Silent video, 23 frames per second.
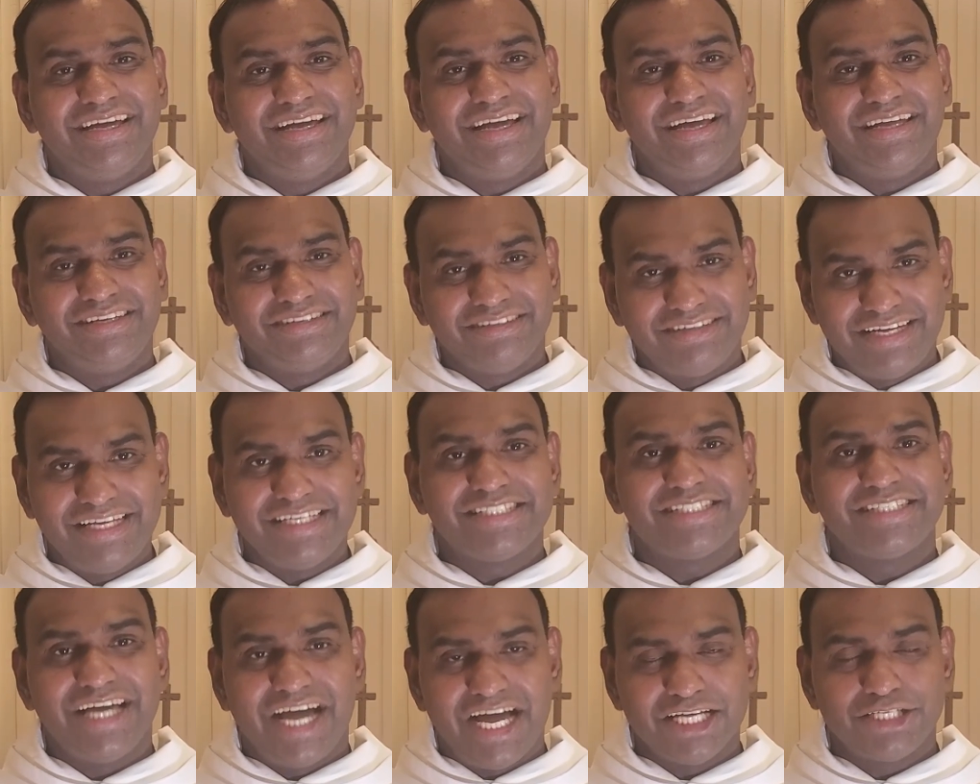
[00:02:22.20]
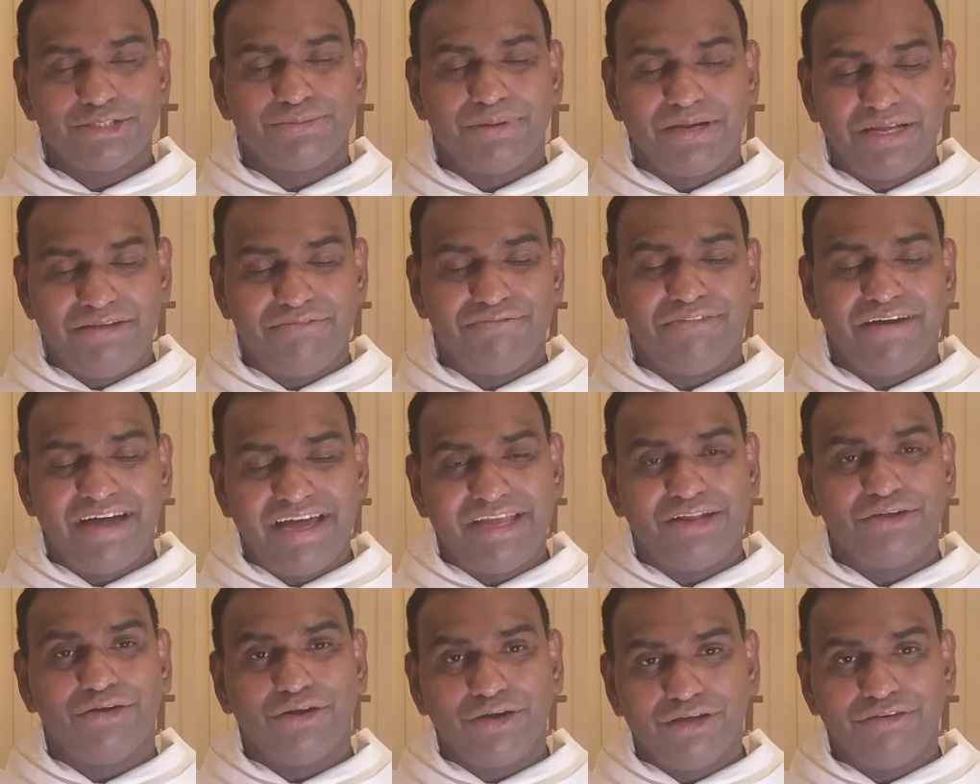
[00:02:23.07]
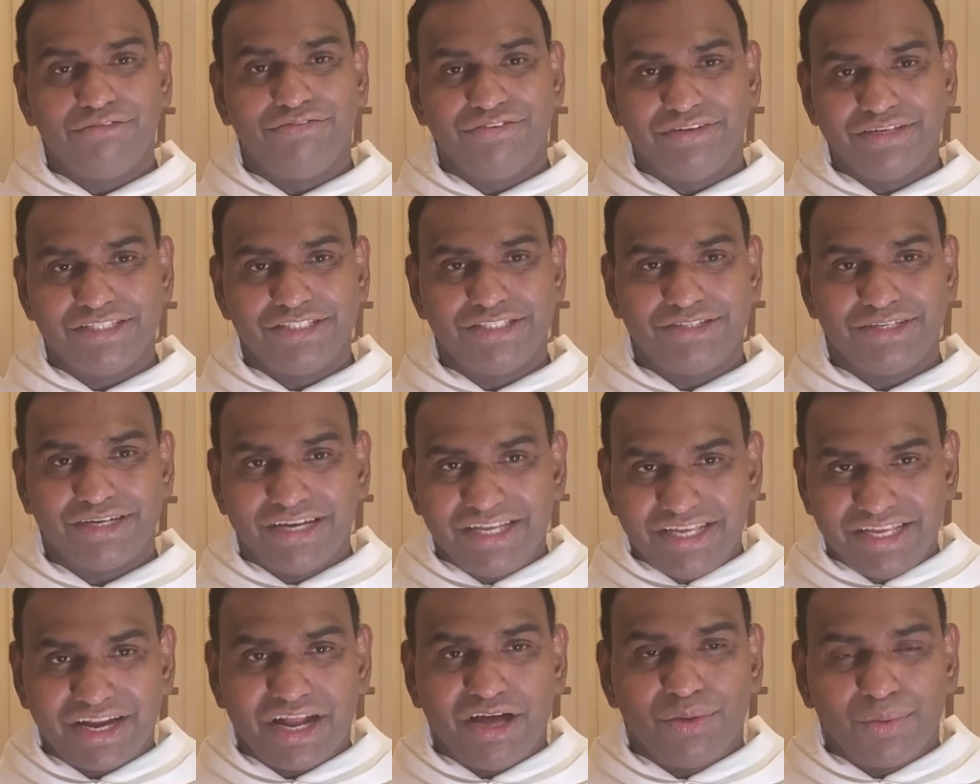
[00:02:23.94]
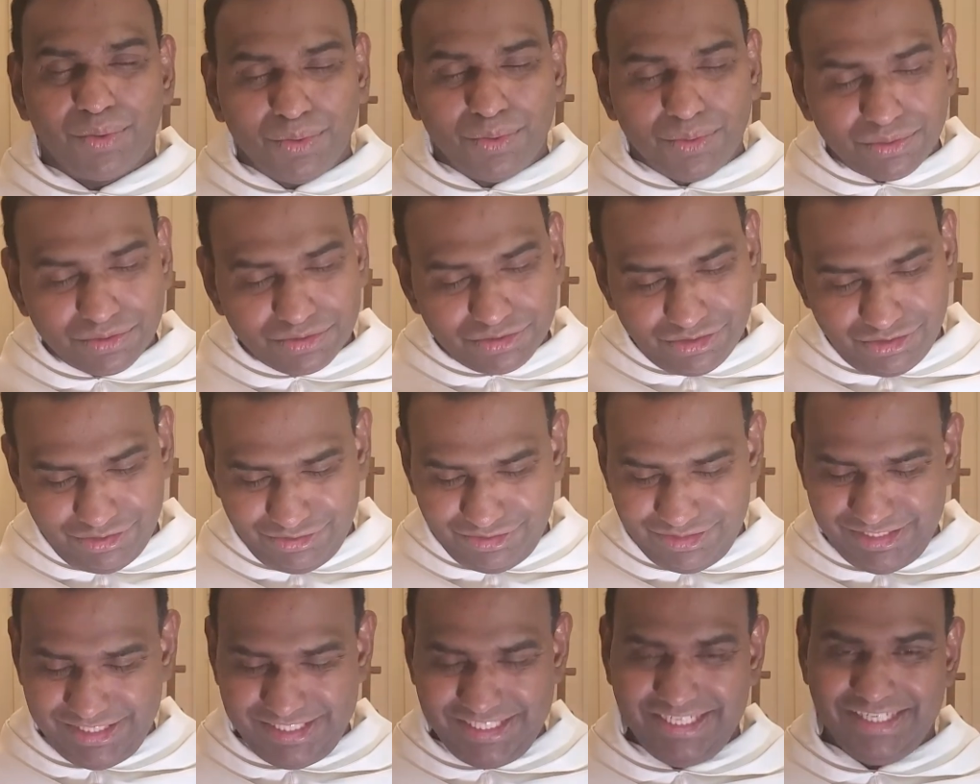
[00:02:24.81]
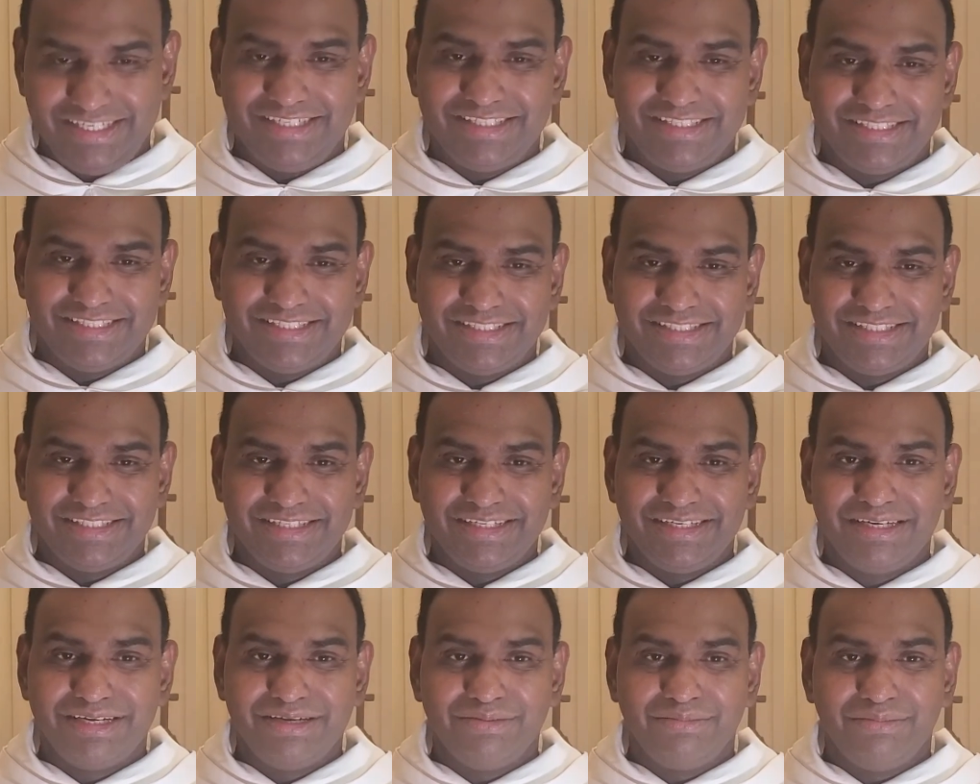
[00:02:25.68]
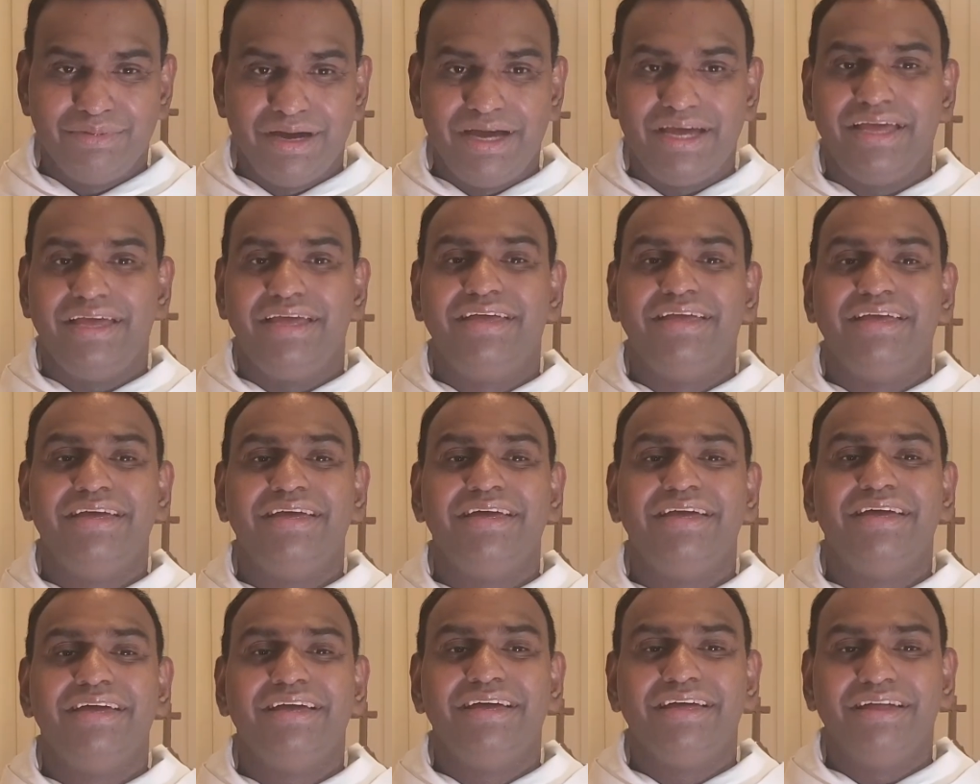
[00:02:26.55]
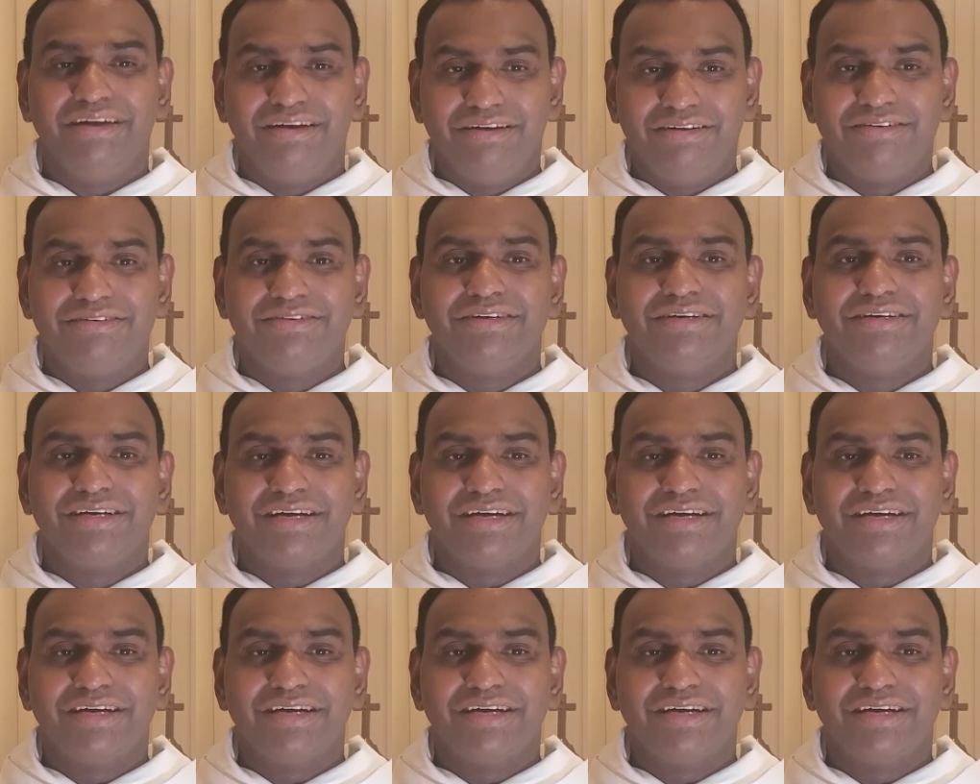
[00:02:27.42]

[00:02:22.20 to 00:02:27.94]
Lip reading: And today's gospel invites all of us to clear our own conscience by, you know,